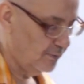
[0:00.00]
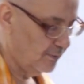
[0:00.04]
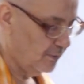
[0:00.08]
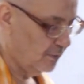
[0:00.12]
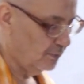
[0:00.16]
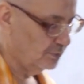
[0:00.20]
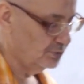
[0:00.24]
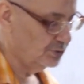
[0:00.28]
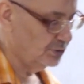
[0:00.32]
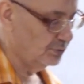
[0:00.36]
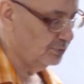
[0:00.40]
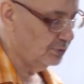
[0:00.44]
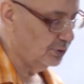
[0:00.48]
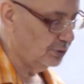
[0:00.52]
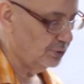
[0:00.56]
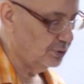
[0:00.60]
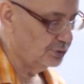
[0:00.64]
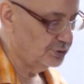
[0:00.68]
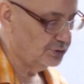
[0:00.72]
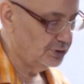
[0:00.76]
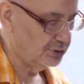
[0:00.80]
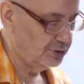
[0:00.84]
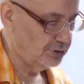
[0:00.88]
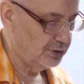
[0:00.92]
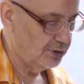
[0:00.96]
of the
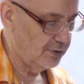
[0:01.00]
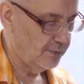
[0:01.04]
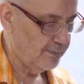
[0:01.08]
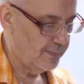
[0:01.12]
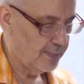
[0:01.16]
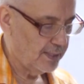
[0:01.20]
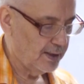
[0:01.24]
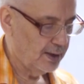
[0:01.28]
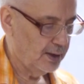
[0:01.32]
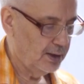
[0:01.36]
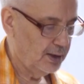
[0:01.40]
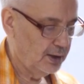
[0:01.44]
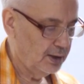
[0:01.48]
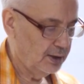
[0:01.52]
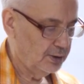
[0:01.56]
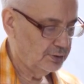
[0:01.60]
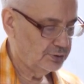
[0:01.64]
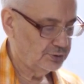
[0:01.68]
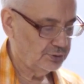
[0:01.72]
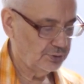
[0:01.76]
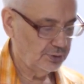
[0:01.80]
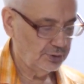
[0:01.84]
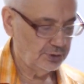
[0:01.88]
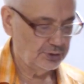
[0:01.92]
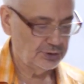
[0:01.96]
velocity.
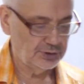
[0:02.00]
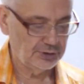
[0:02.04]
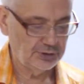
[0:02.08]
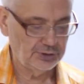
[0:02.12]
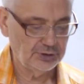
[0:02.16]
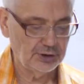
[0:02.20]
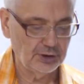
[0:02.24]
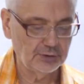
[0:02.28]
So it's